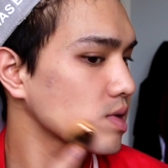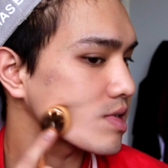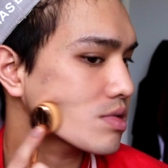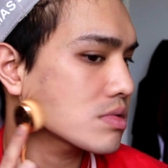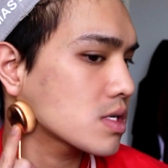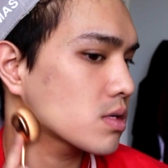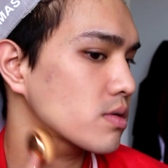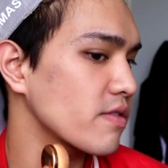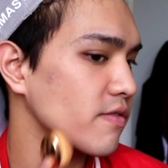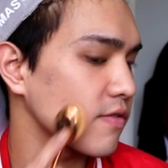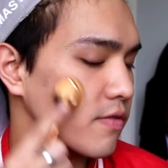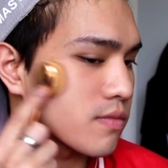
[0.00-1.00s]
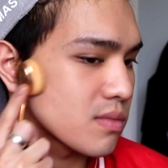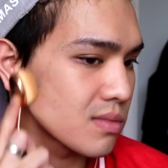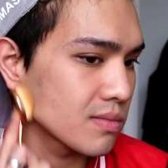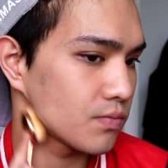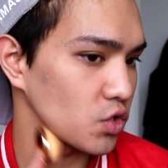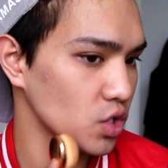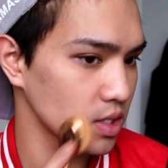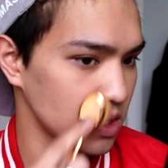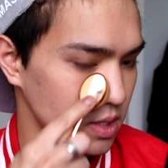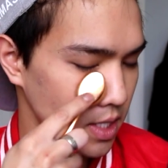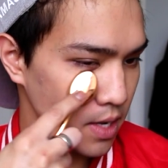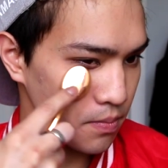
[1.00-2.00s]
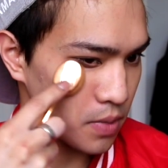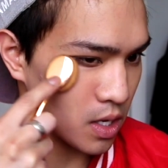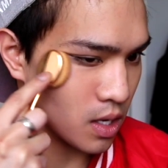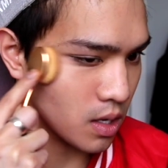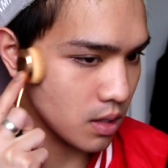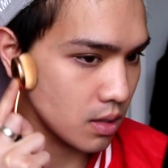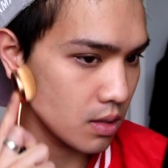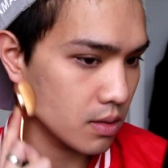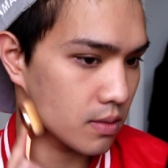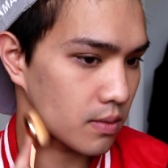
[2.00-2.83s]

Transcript: I don't know if just stamping it